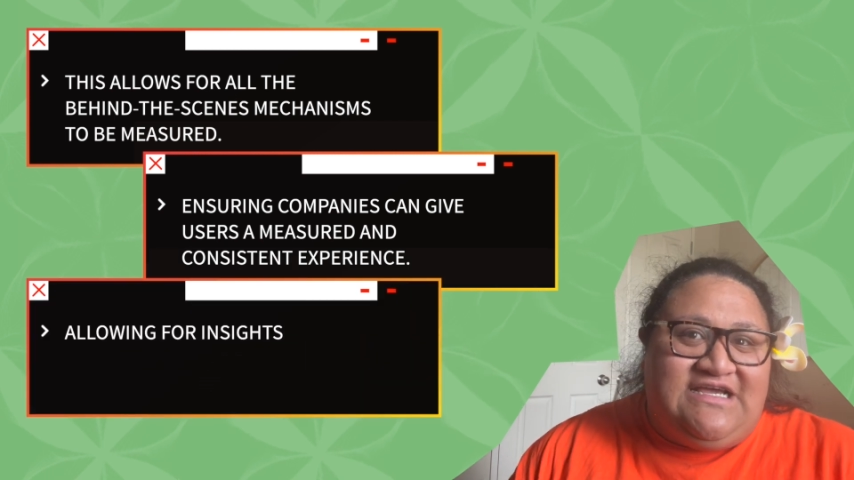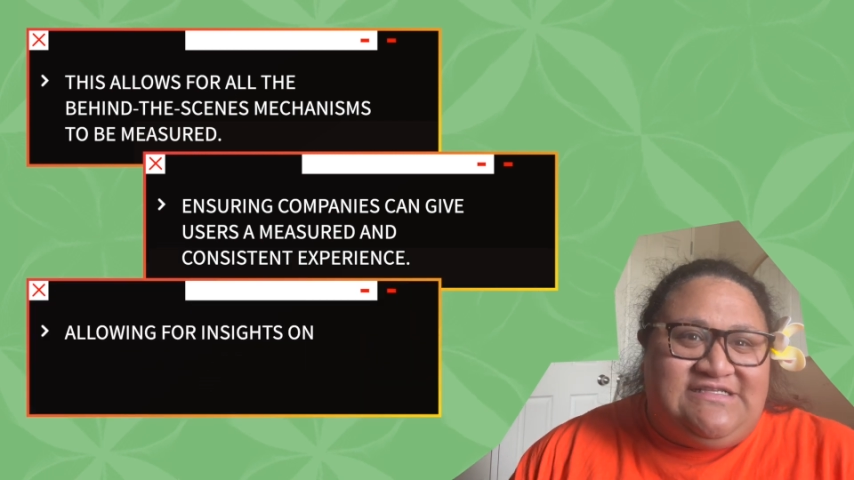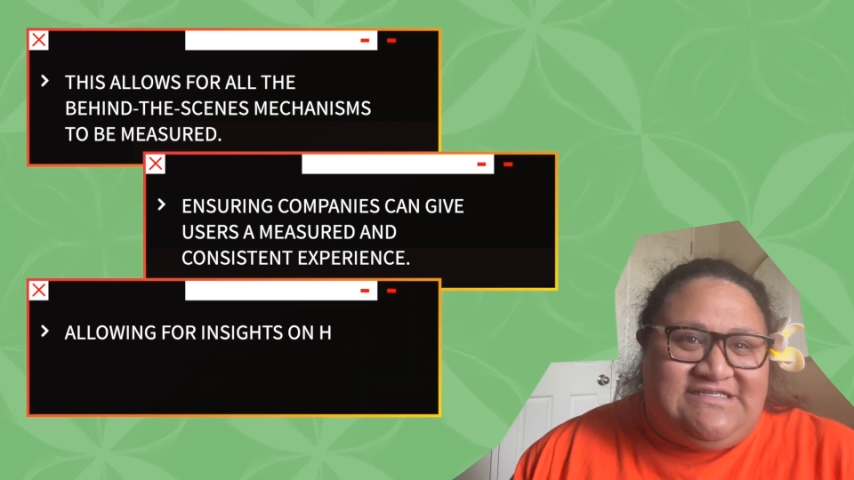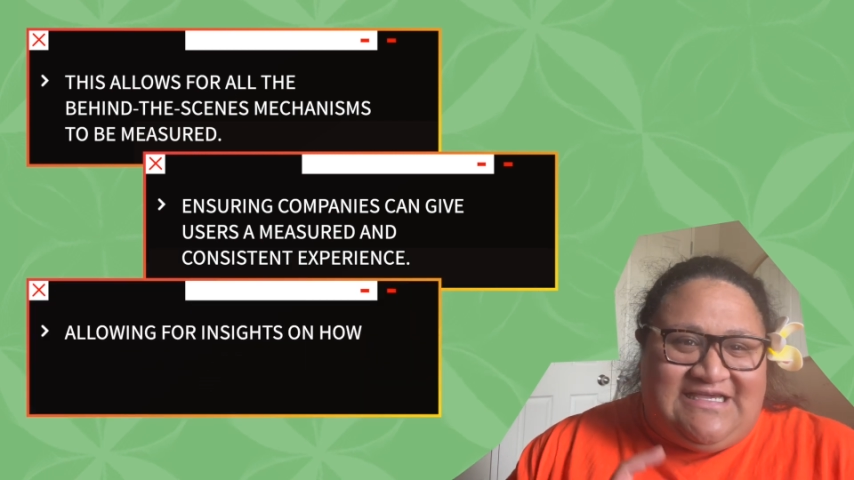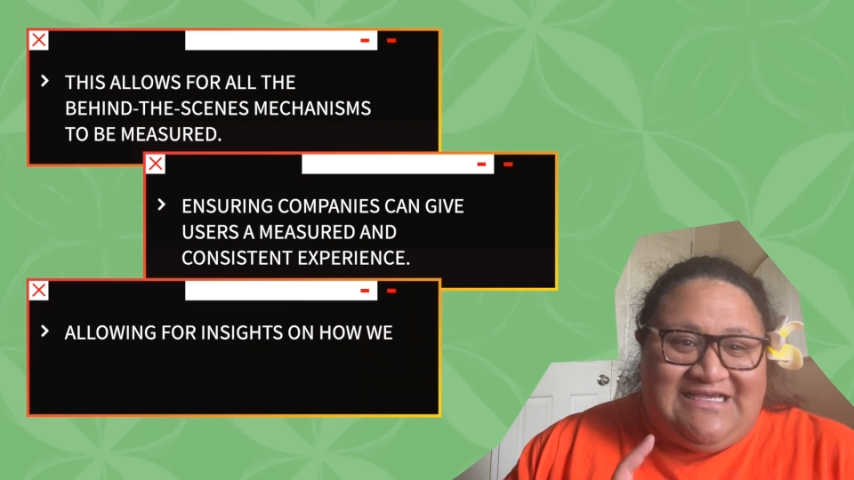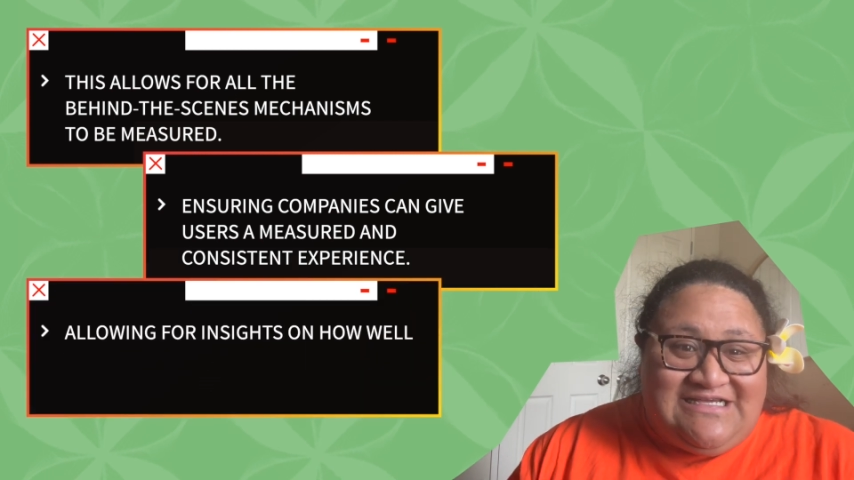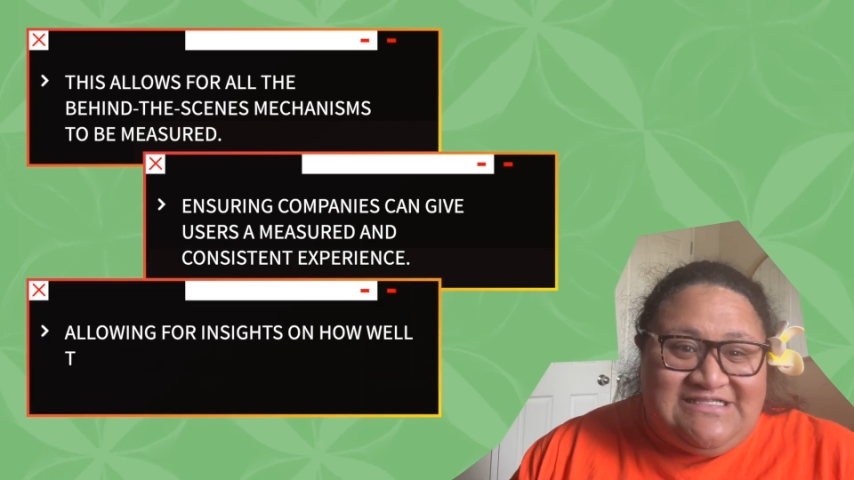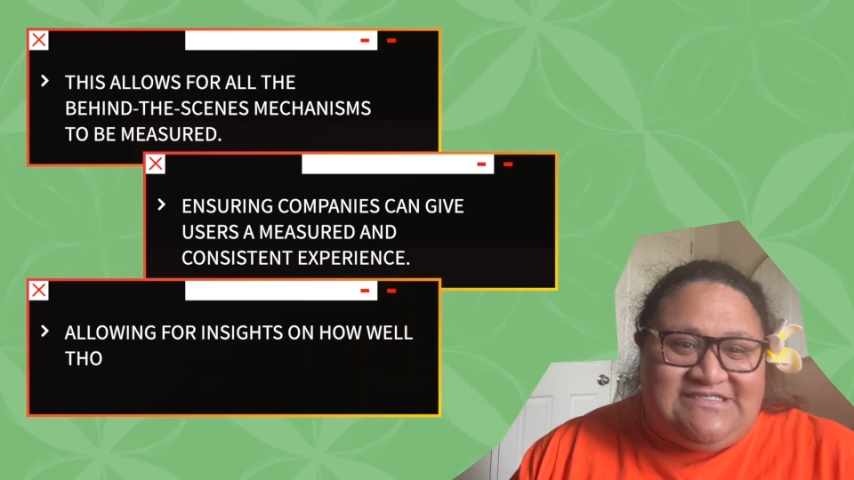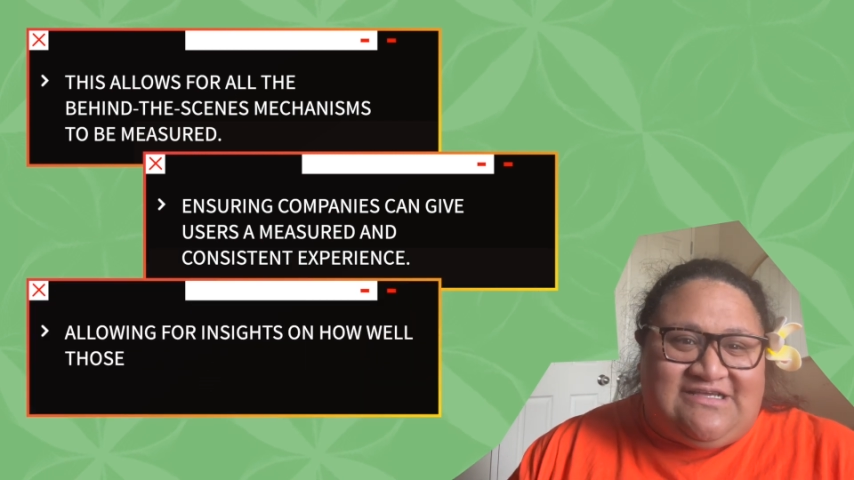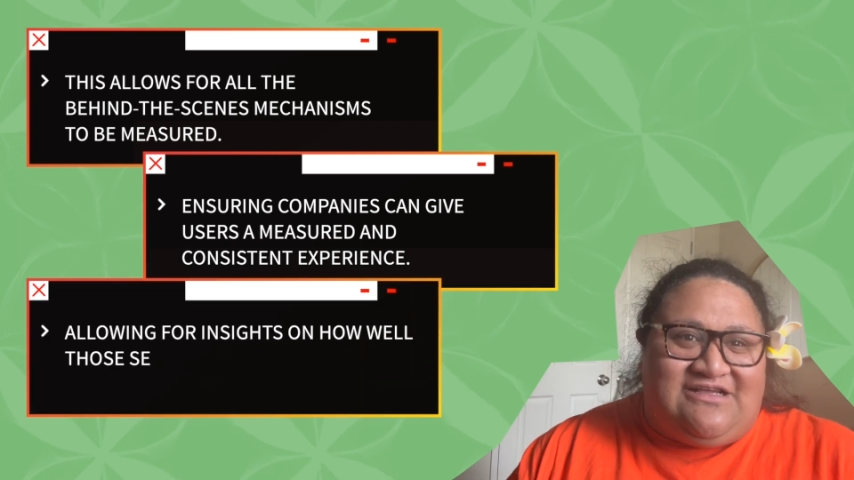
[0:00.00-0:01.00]
to get
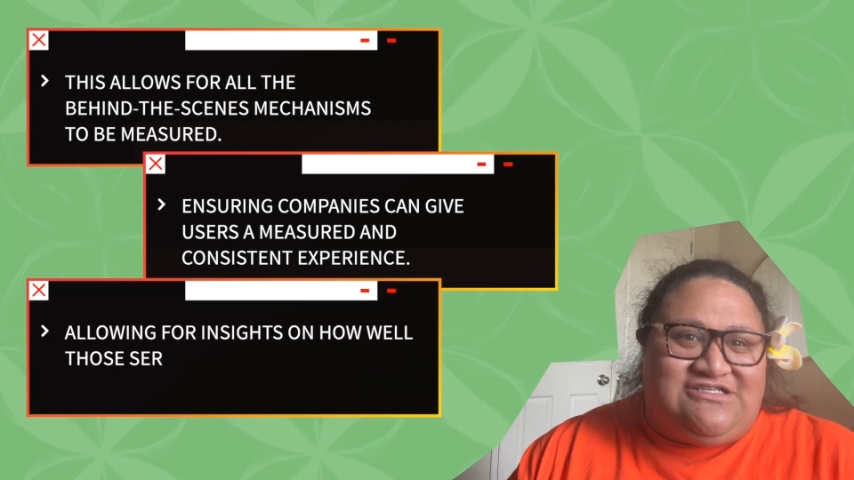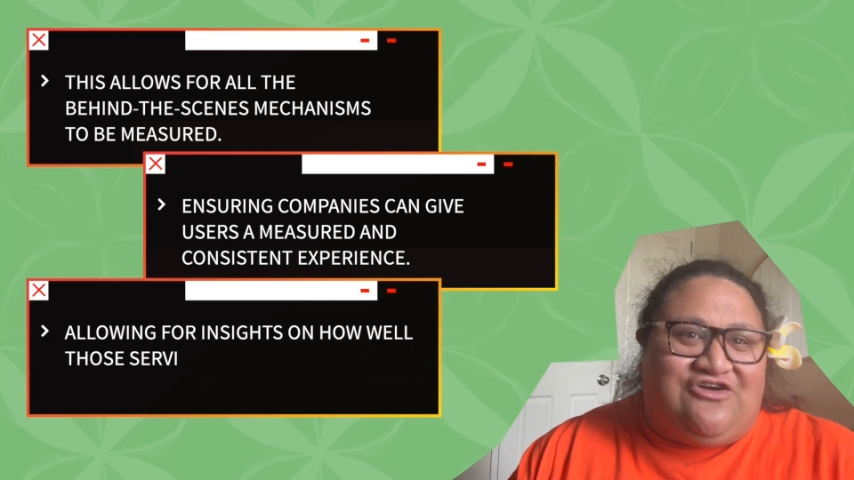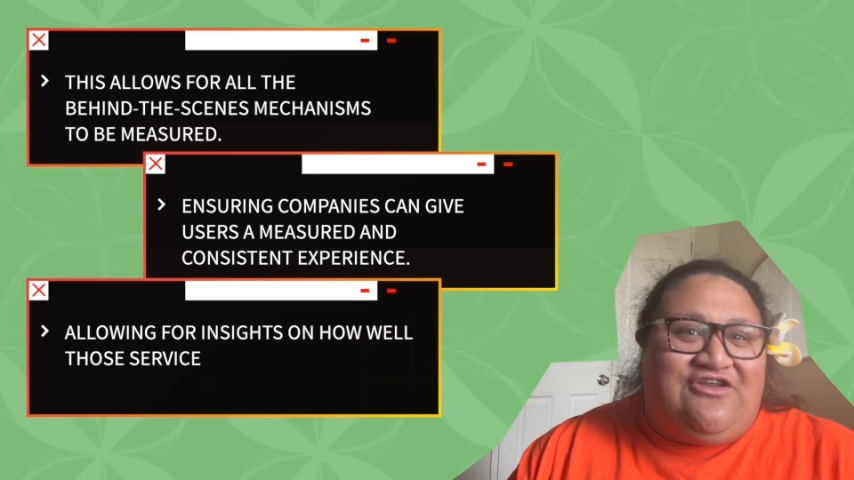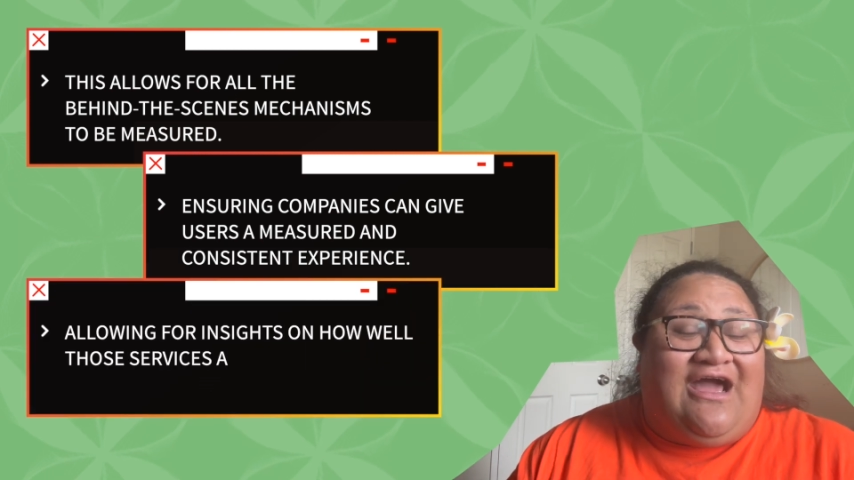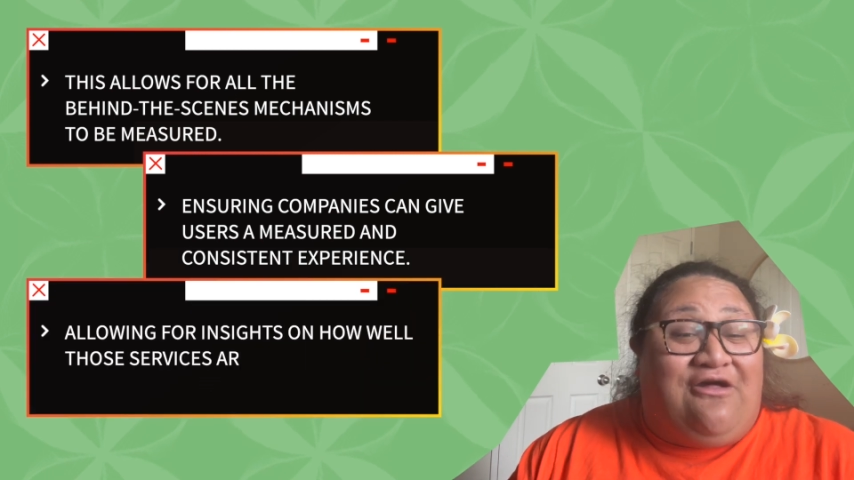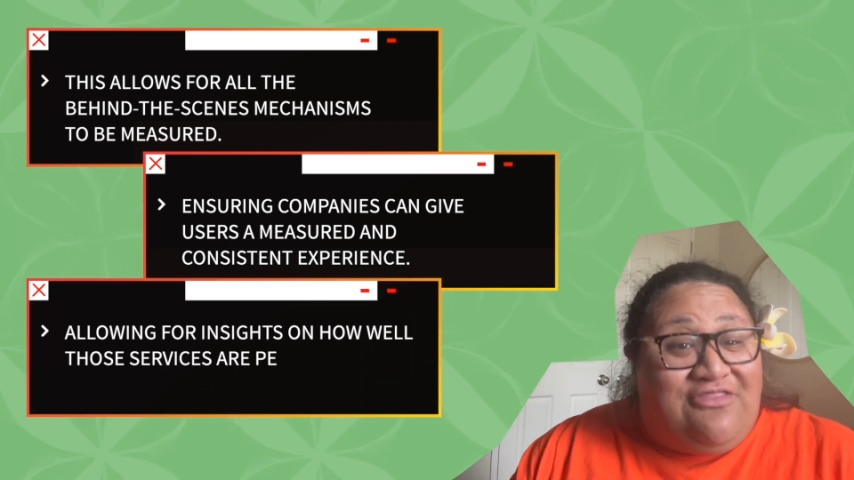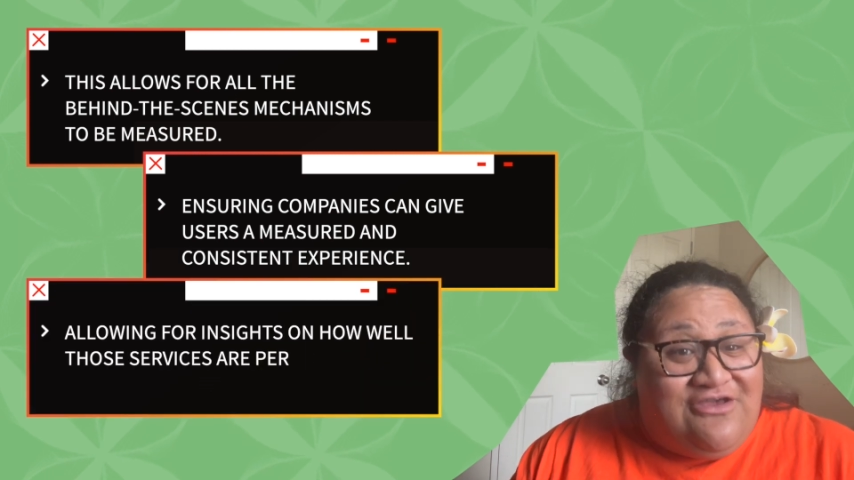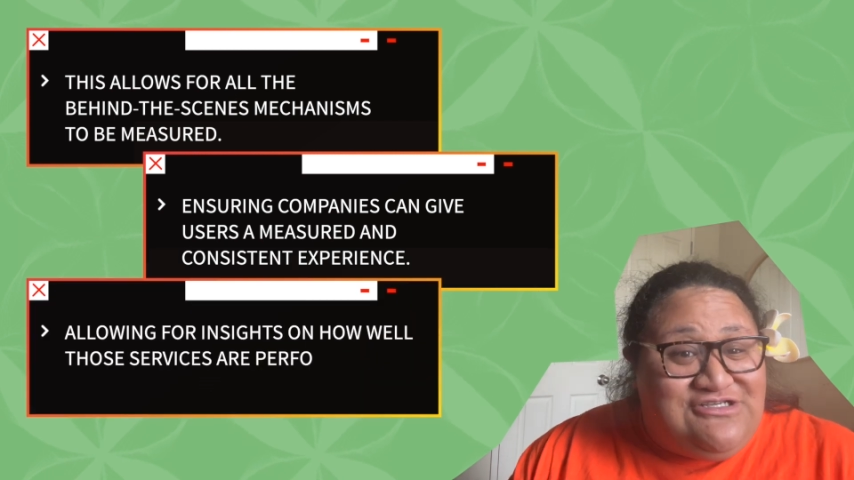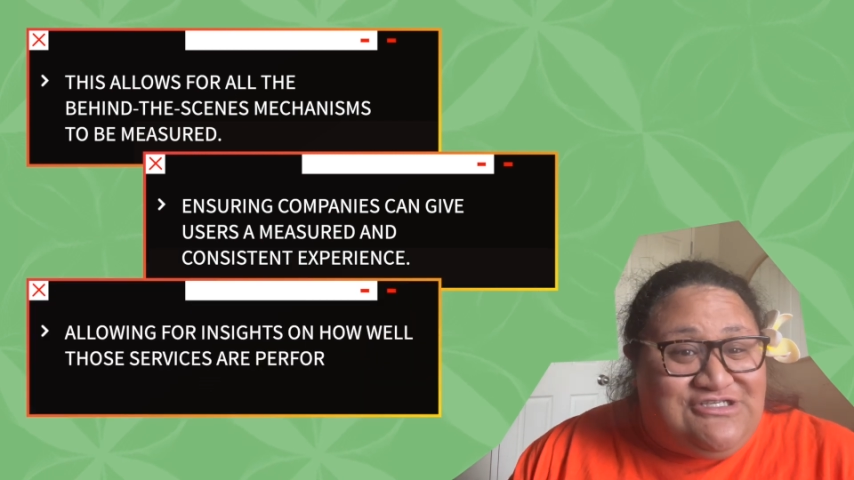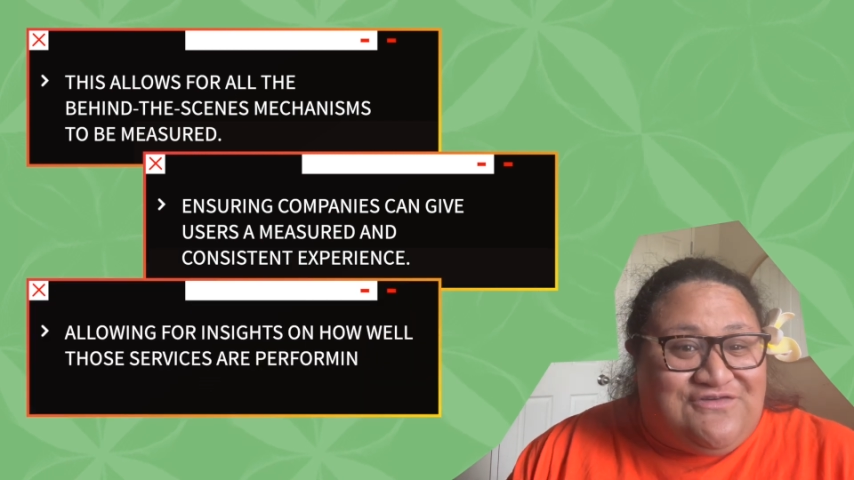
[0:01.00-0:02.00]
insights on how
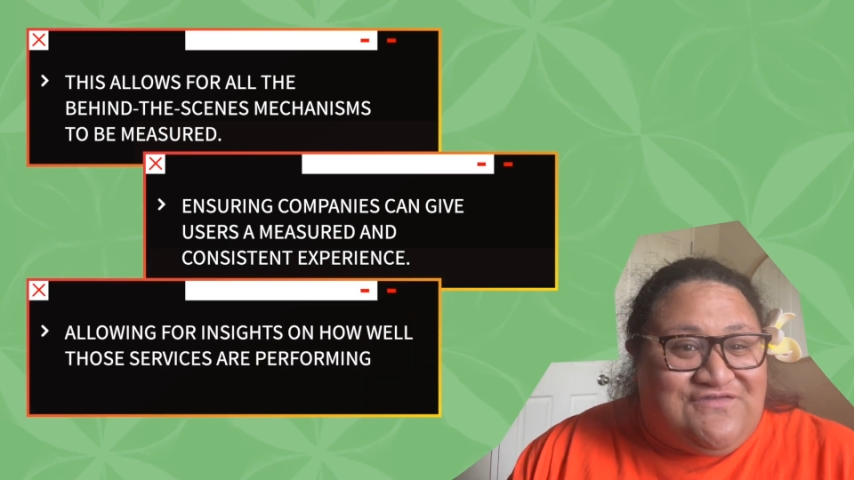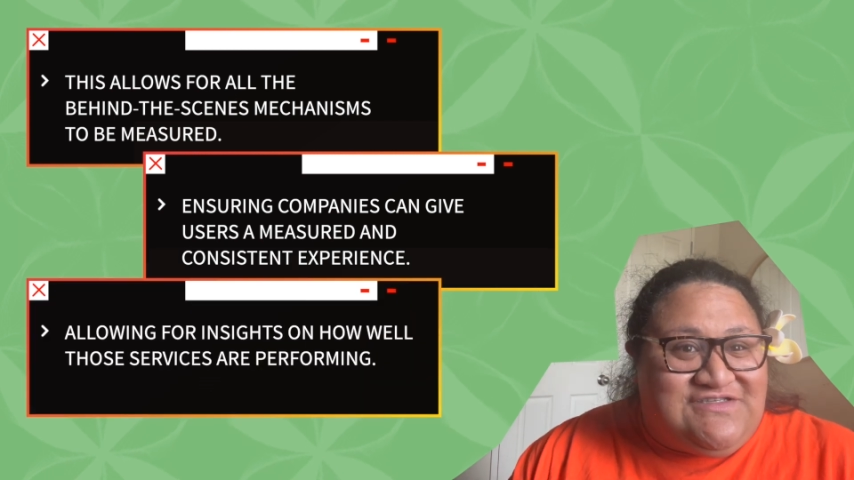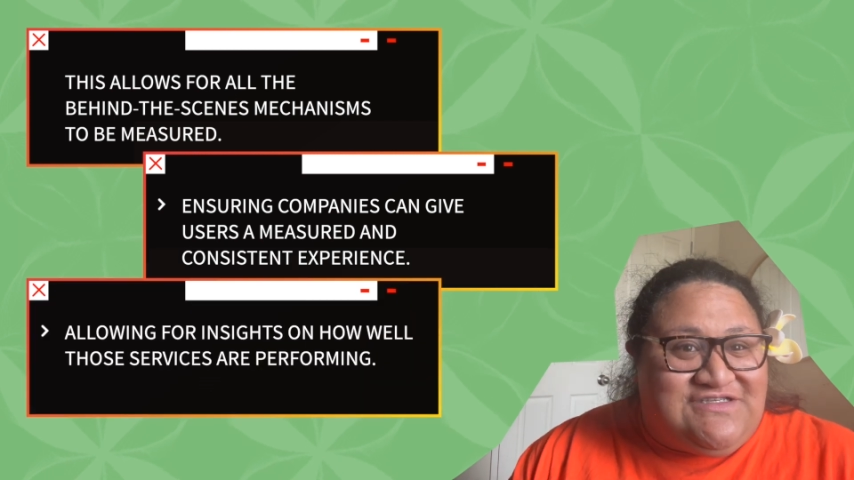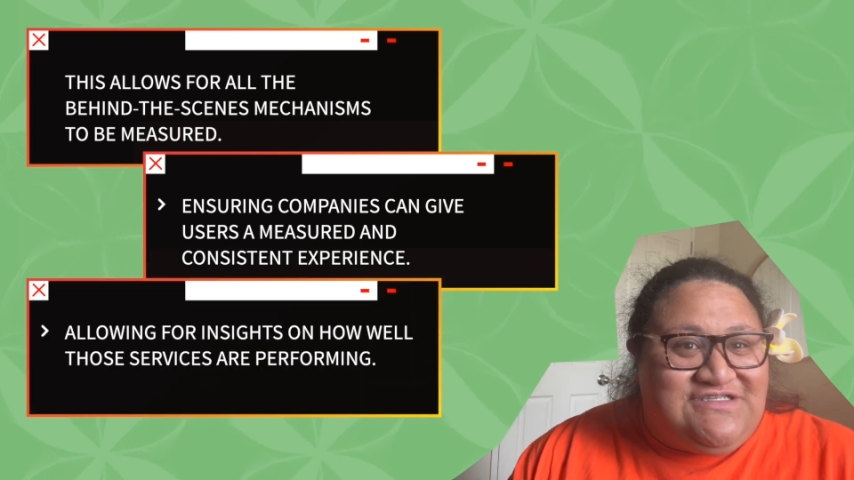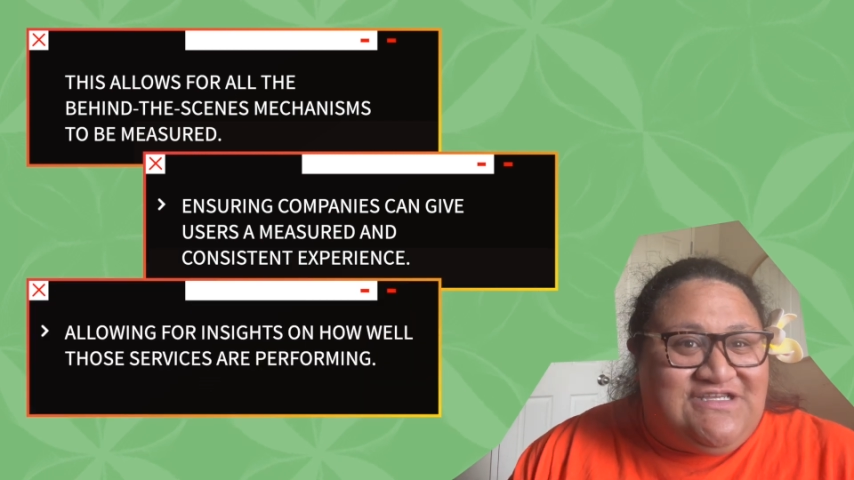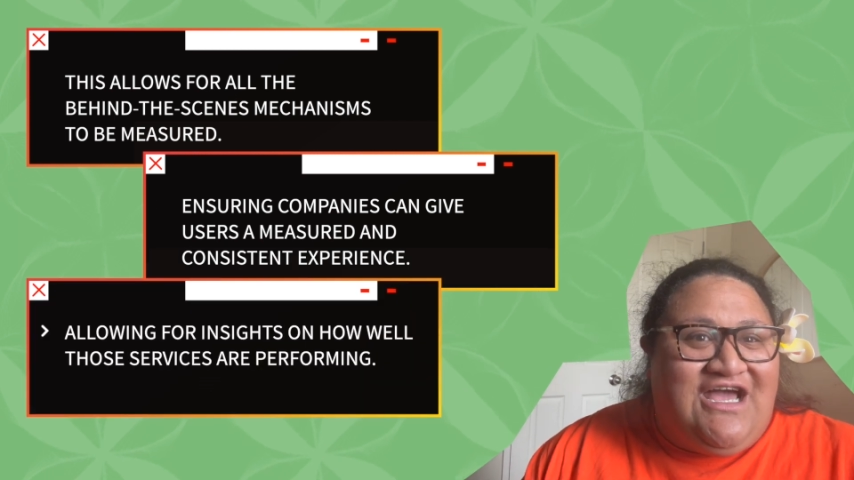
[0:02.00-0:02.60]
their services